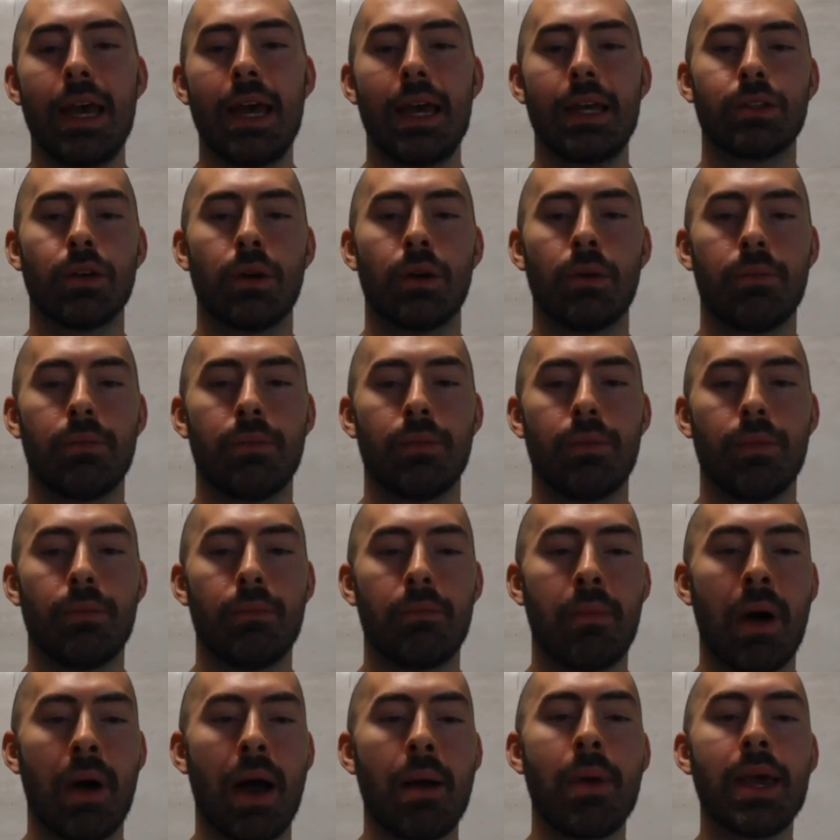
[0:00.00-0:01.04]
And so
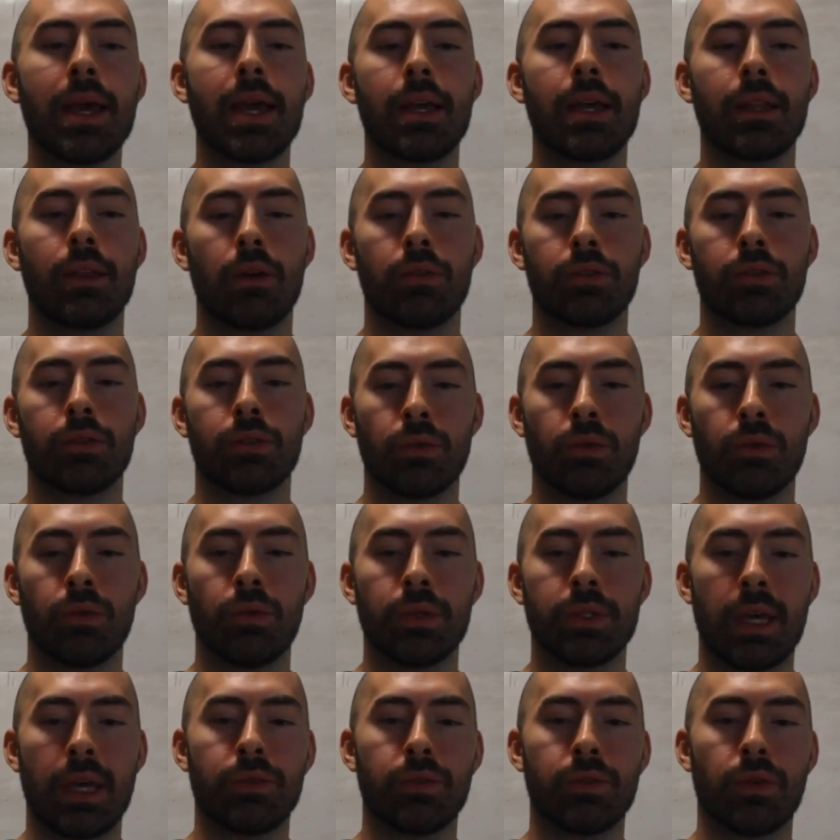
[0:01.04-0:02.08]
by making those
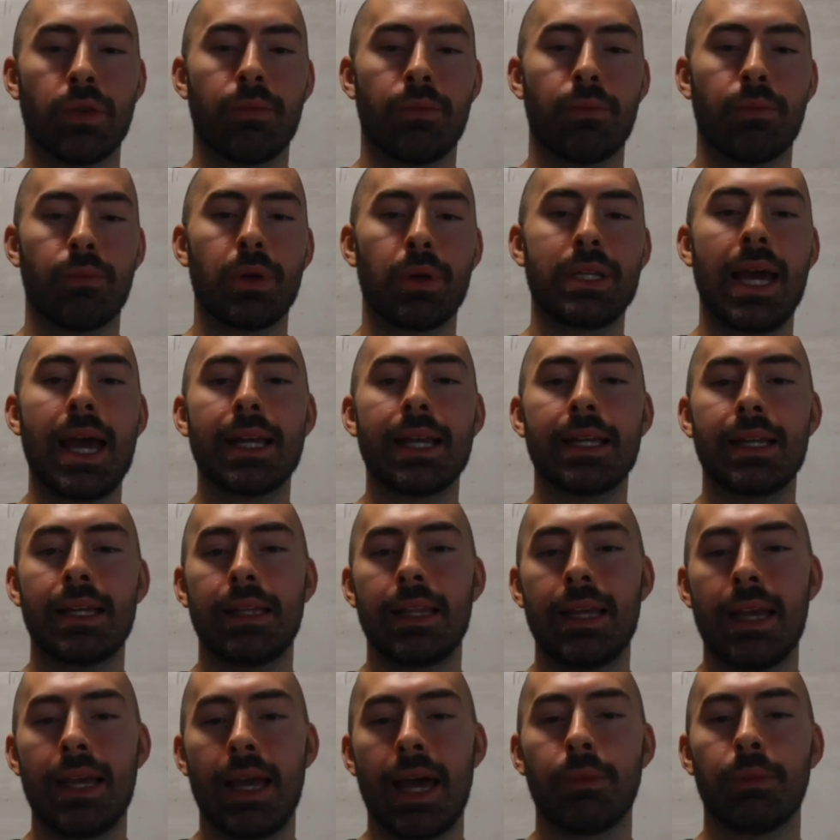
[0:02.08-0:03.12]
rules, they sort of protected
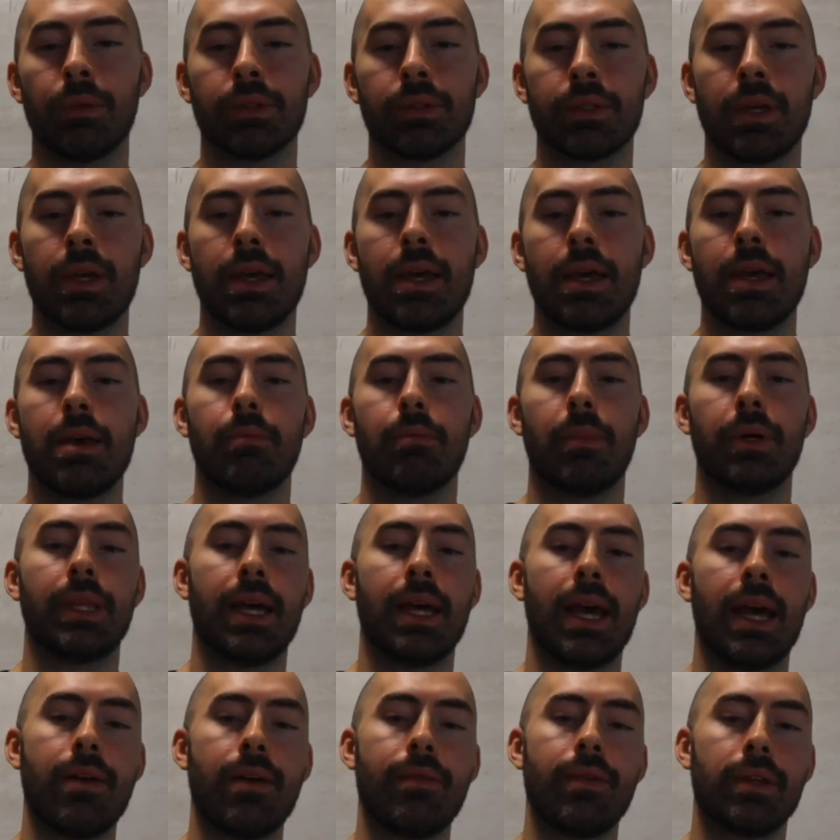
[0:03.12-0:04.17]
the animals, but they
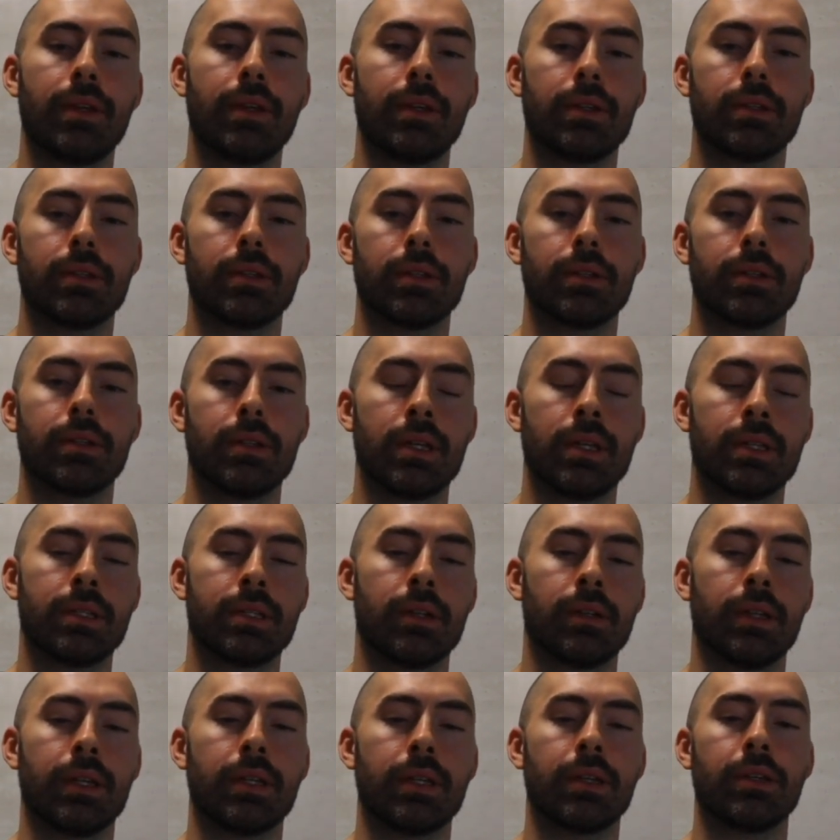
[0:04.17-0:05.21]
haven't
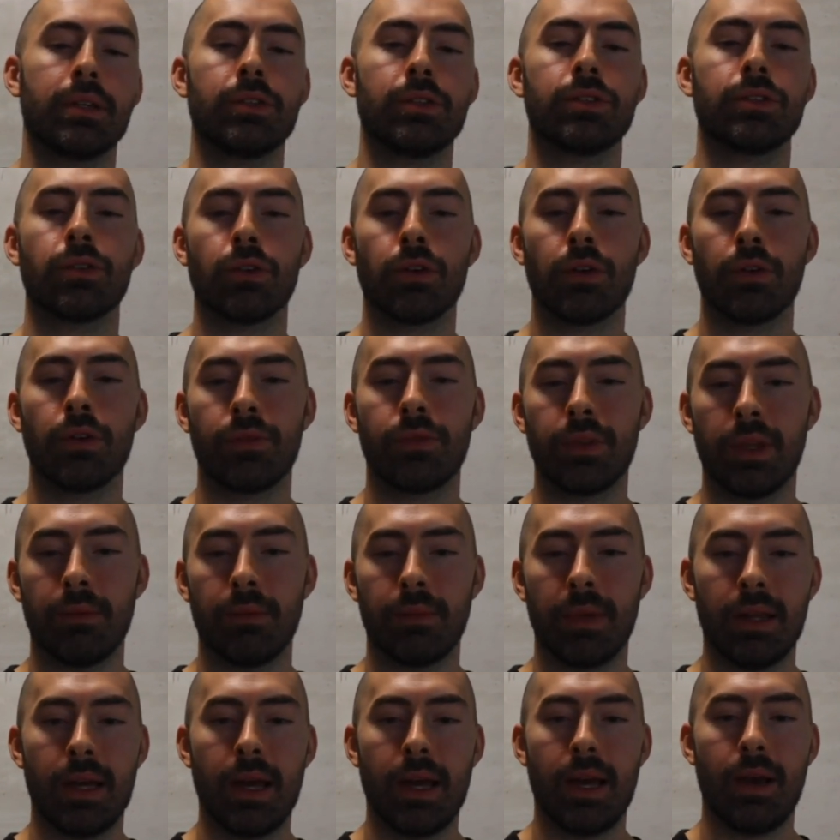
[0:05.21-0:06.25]
necessarily conserve them.
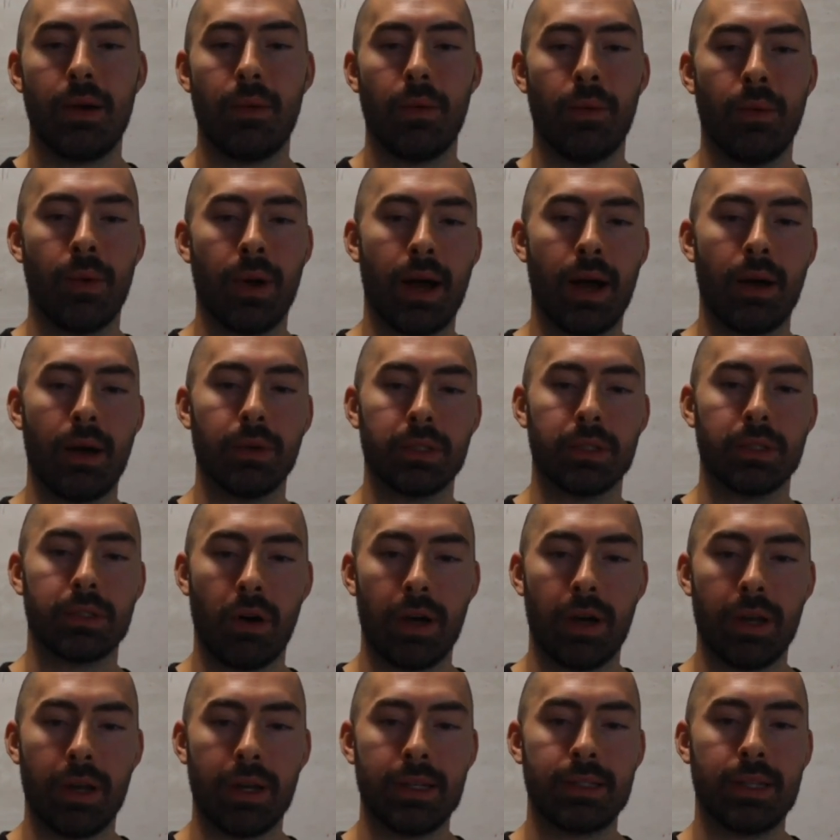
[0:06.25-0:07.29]
And what I was
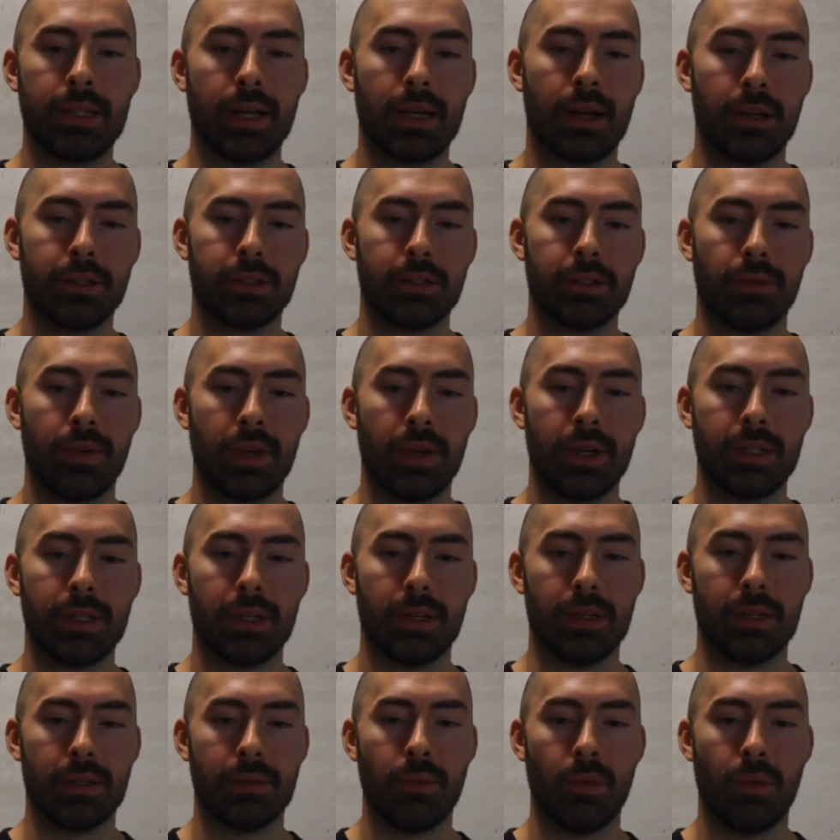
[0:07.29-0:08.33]
taught is that conservation
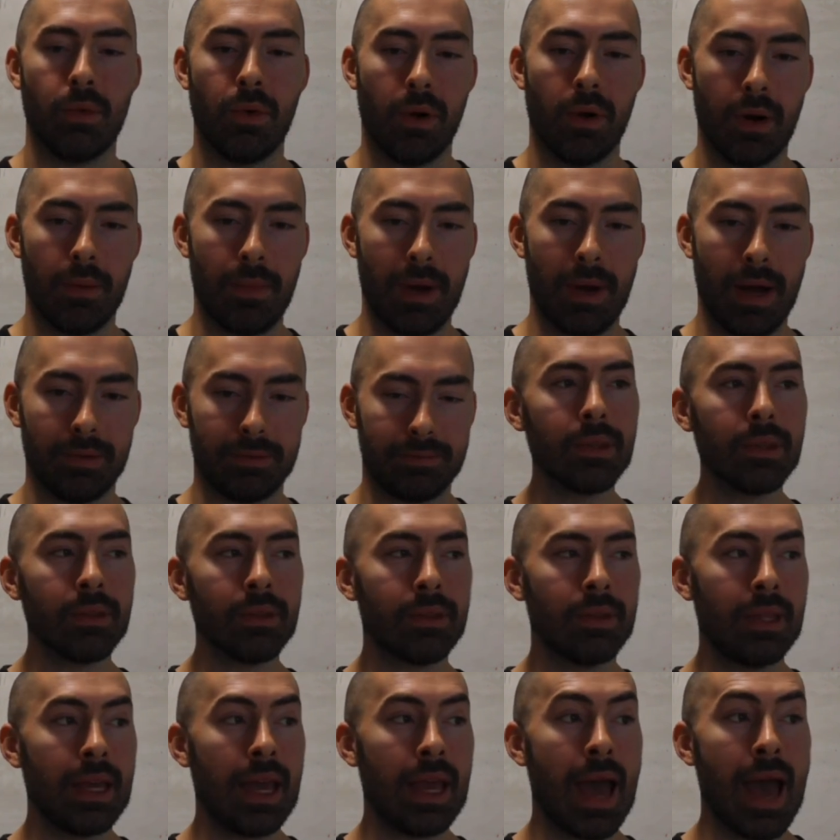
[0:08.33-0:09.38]
is more about
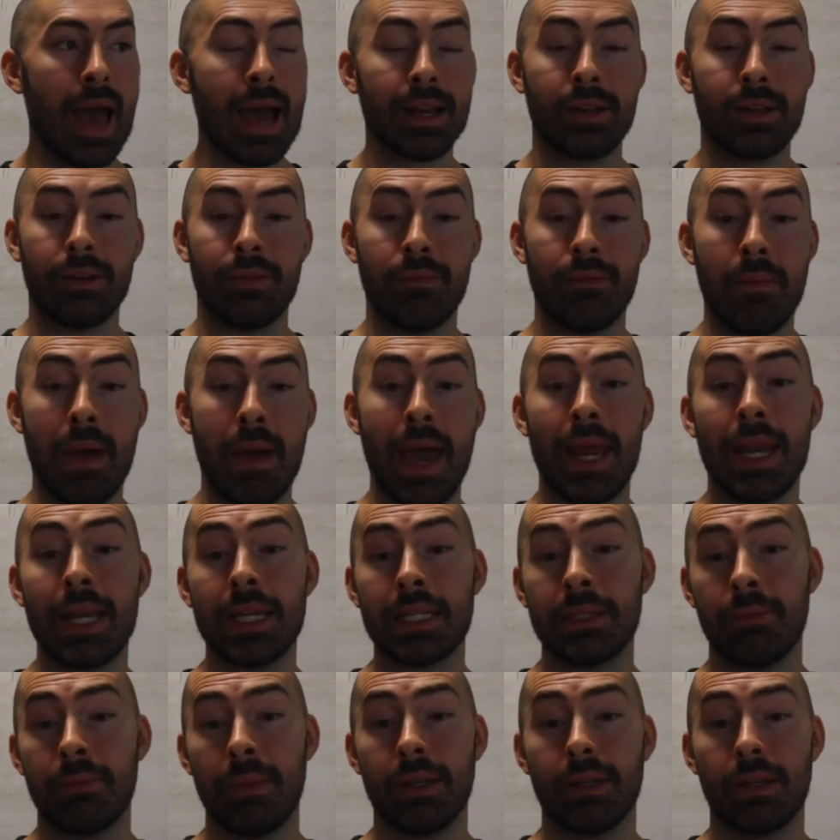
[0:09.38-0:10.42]
the active
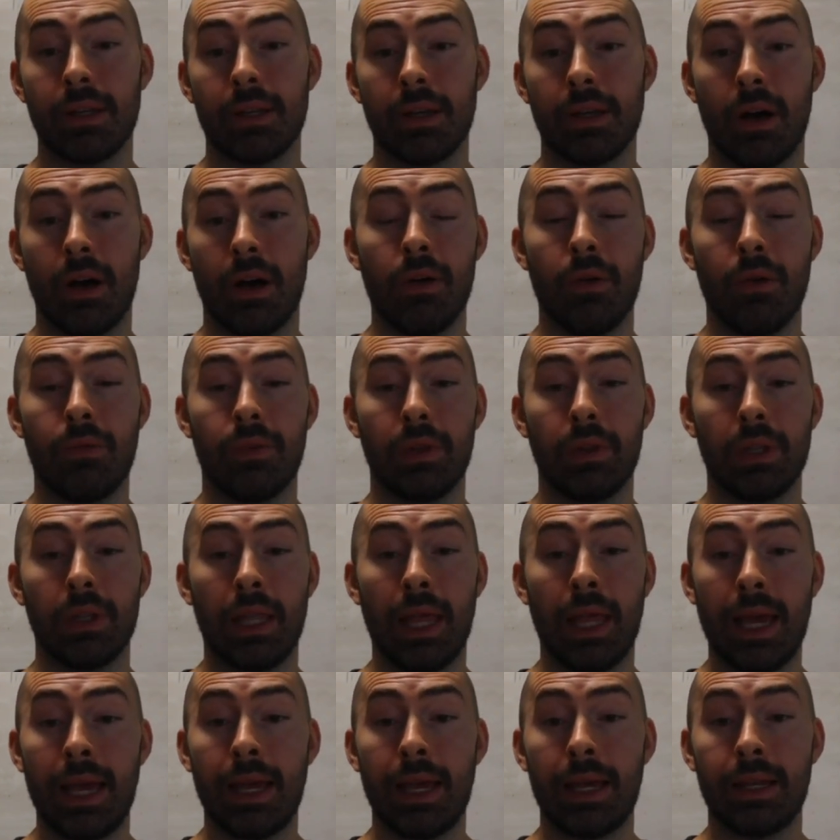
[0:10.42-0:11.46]
management of
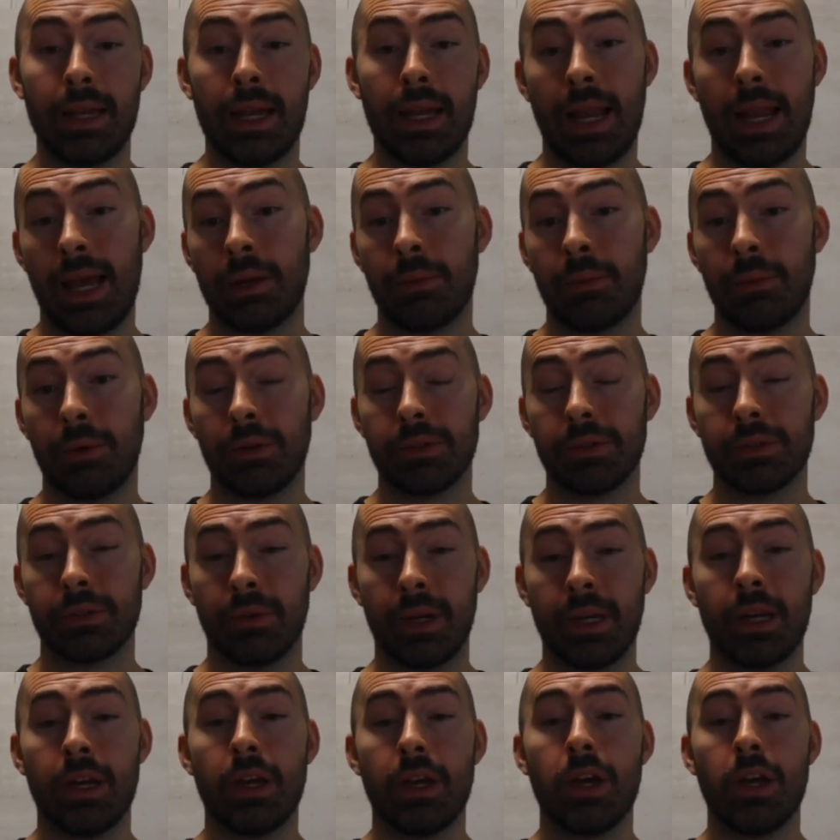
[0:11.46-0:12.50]
land and animals,
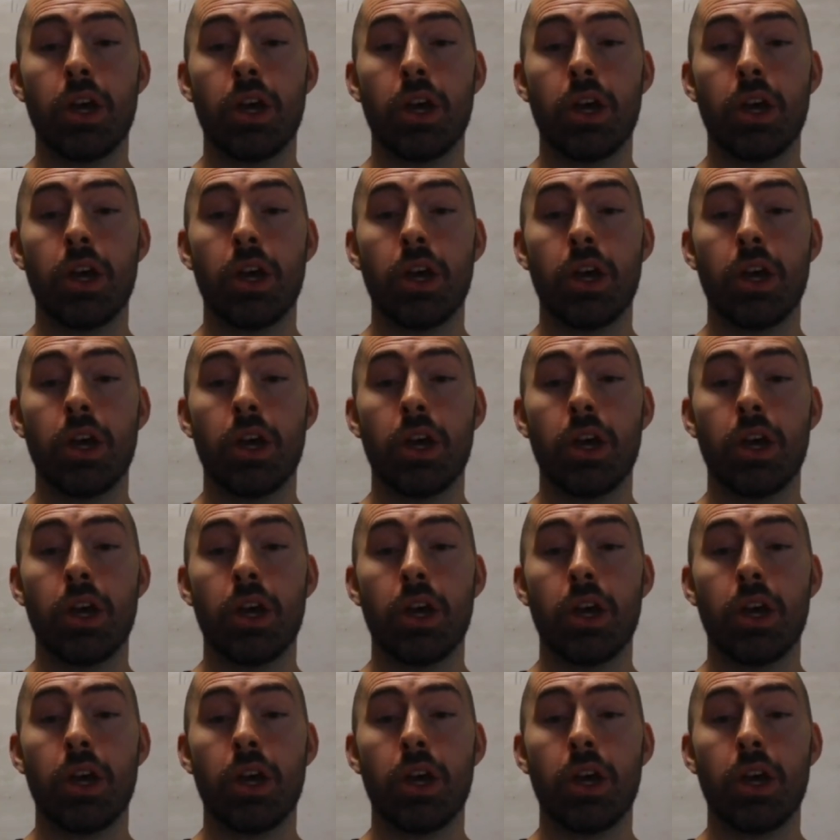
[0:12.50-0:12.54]
right?